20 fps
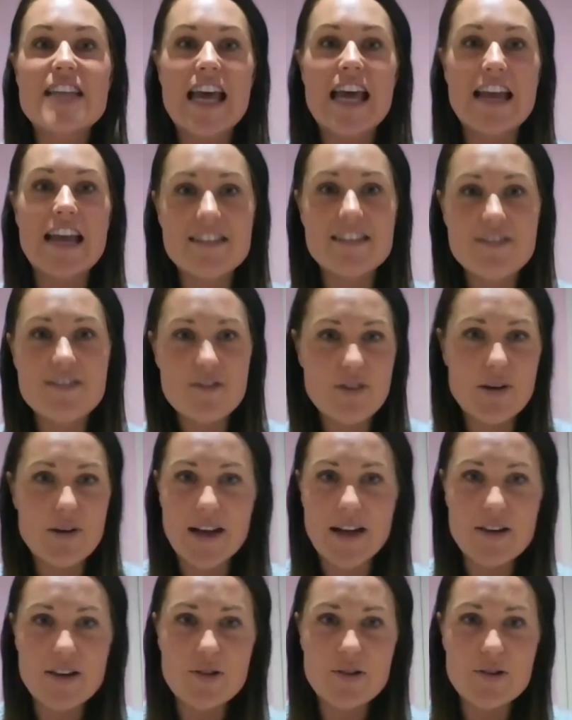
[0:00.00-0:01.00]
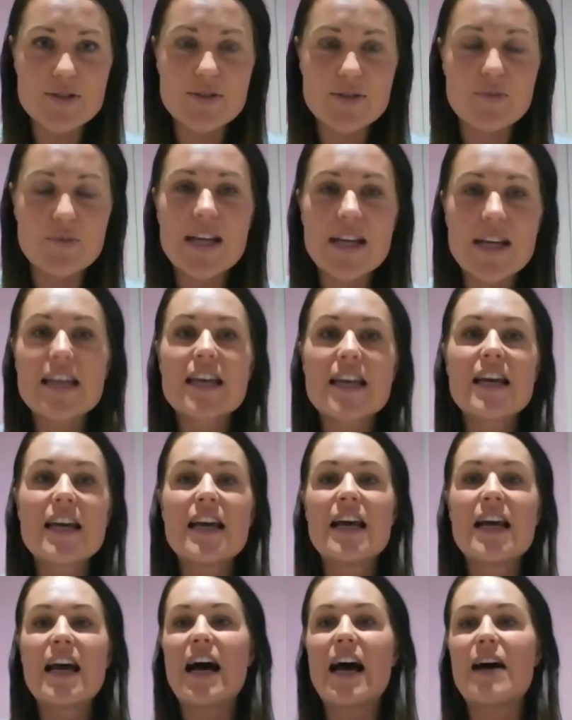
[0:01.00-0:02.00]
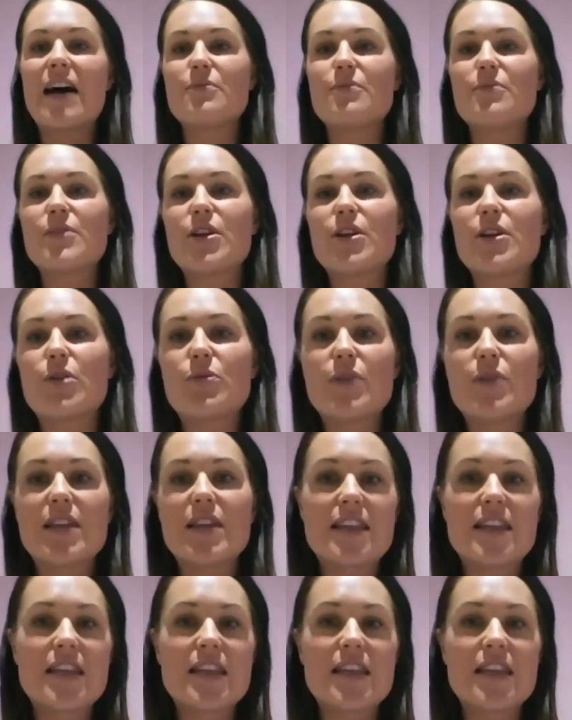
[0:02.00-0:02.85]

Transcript: 10 three way calls a week, um, you know, with